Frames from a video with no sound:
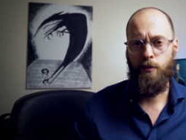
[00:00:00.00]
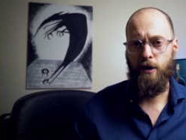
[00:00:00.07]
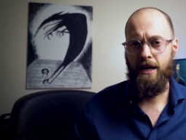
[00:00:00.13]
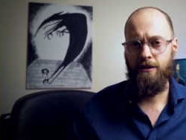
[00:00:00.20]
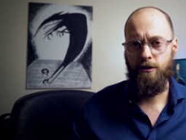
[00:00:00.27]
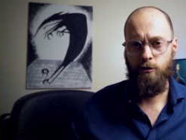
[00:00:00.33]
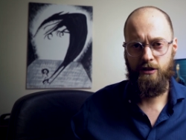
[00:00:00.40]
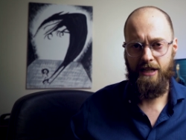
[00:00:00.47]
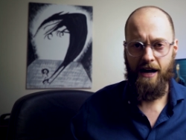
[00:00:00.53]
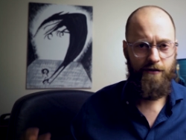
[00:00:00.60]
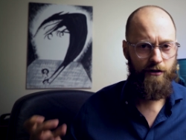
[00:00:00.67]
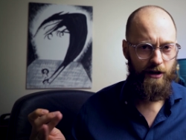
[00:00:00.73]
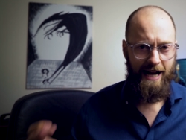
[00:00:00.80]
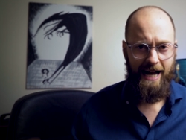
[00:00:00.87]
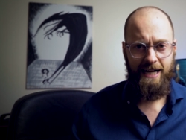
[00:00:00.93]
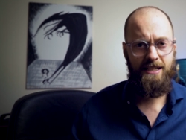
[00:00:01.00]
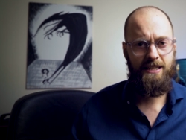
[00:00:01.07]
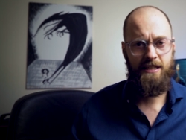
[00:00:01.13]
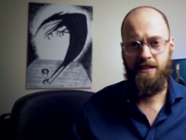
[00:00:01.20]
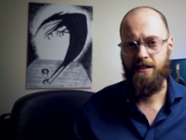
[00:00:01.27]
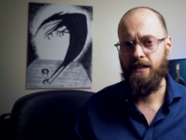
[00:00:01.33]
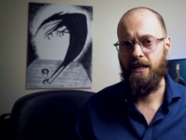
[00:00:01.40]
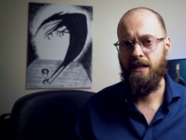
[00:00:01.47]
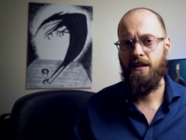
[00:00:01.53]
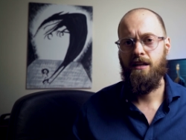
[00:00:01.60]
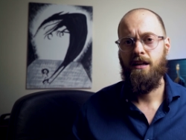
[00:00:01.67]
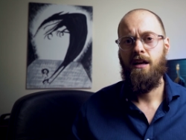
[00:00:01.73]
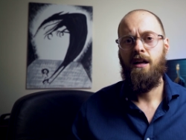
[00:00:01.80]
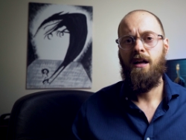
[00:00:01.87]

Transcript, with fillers: Brando's ever acted in